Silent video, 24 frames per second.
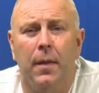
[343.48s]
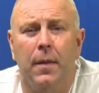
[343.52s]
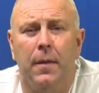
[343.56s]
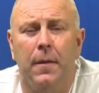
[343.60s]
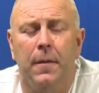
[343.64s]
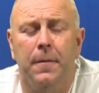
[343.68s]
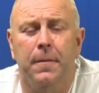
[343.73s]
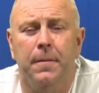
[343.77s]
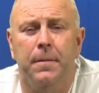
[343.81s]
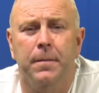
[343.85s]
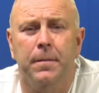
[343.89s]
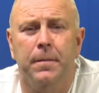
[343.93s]

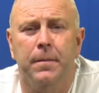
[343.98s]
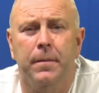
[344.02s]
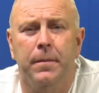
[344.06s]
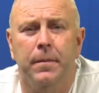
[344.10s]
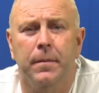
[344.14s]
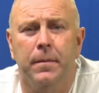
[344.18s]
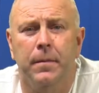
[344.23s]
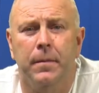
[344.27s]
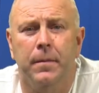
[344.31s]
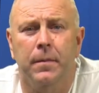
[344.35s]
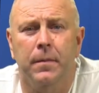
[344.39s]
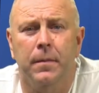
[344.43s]

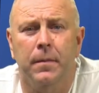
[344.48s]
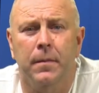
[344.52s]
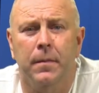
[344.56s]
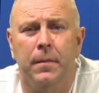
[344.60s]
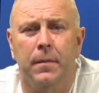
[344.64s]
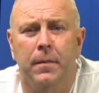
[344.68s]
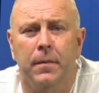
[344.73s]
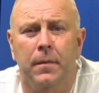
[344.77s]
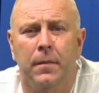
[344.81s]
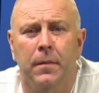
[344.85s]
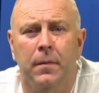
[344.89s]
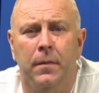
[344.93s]

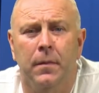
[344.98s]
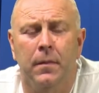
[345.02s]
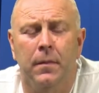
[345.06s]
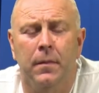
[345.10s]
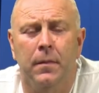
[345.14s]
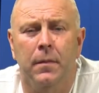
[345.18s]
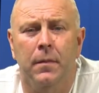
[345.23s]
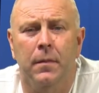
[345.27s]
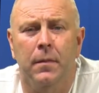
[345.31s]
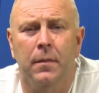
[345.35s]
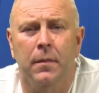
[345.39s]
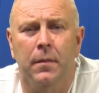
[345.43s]

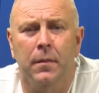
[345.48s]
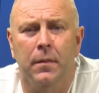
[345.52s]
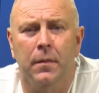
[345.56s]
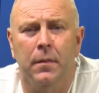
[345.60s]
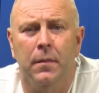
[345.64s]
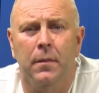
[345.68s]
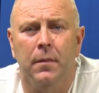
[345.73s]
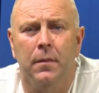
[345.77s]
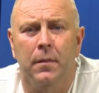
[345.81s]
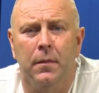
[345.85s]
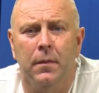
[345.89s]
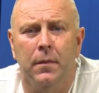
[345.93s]

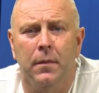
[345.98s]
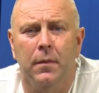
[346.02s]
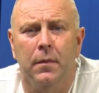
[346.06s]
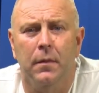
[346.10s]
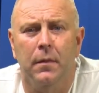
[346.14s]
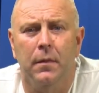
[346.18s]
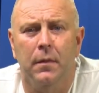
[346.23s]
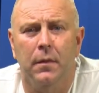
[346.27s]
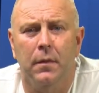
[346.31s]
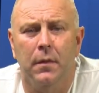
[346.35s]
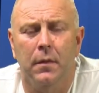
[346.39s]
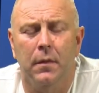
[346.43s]

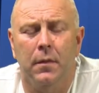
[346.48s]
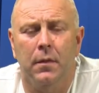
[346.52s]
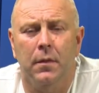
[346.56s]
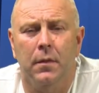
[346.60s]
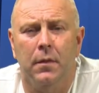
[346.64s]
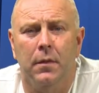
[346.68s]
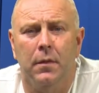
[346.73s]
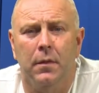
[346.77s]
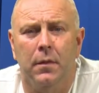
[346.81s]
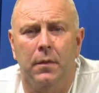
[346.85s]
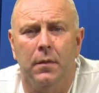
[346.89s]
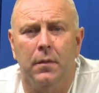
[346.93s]

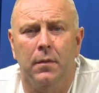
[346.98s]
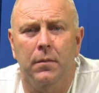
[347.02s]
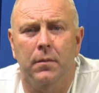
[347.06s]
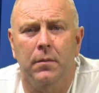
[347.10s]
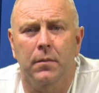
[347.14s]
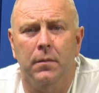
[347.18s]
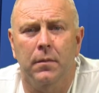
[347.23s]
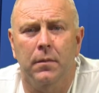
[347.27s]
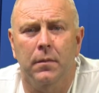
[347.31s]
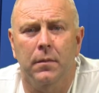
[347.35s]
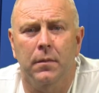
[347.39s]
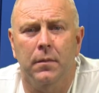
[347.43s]

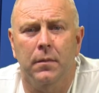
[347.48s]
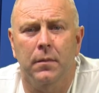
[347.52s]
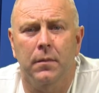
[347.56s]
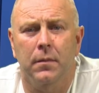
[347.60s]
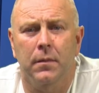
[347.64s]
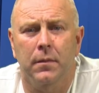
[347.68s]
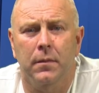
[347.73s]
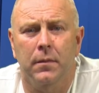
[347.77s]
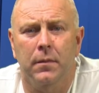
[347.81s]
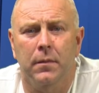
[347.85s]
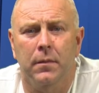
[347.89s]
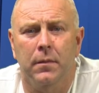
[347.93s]

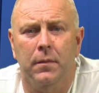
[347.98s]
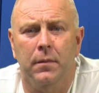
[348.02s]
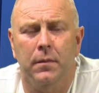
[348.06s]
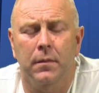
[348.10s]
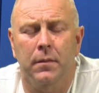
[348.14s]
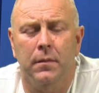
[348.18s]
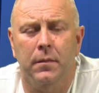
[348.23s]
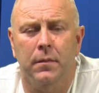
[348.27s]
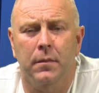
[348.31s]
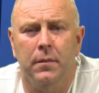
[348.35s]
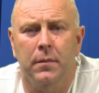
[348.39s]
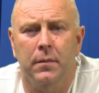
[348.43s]

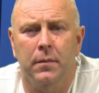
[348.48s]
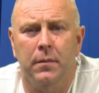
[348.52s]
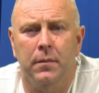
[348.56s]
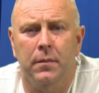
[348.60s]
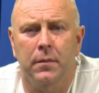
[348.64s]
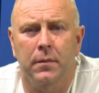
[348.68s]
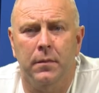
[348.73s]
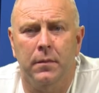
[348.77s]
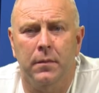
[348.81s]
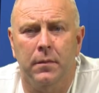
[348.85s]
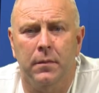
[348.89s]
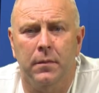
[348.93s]

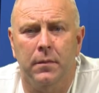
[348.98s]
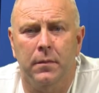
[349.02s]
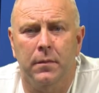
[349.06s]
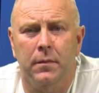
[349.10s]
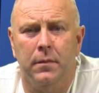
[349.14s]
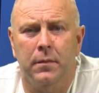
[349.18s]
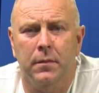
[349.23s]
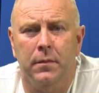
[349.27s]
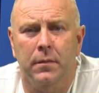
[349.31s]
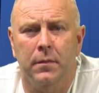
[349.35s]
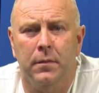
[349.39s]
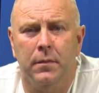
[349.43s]

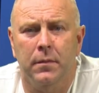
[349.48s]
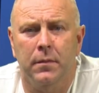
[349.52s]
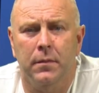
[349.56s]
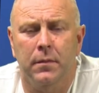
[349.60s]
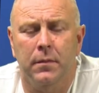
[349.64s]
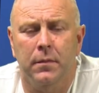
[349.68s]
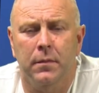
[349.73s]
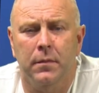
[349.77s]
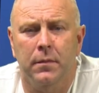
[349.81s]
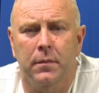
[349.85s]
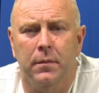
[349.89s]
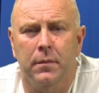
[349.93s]

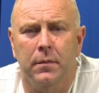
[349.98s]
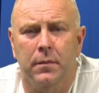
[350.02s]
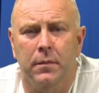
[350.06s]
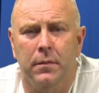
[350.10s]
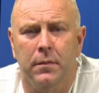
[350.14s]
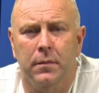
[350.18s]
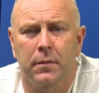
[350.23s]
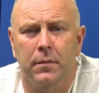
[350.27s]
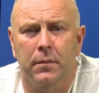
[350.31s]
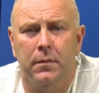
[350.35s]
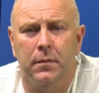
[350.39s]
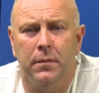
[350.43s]

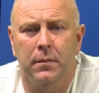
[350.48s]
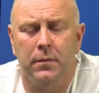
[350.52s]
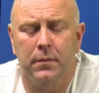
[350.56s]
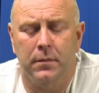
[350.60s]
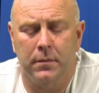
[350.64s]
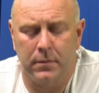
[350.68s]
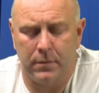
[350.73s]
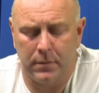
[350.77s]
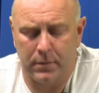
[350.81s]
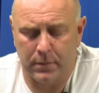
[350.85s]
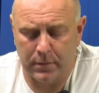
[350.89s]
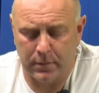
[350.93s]

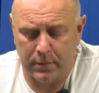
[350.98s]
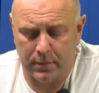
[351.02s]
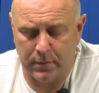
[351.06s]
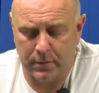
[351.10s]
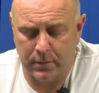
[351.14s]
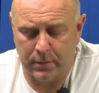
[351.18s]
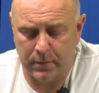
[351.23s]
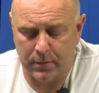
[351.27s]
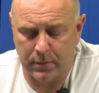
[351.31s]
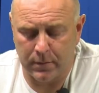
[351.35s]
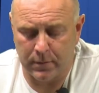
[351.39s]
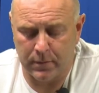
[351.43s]
No words are spoken by the person on screen.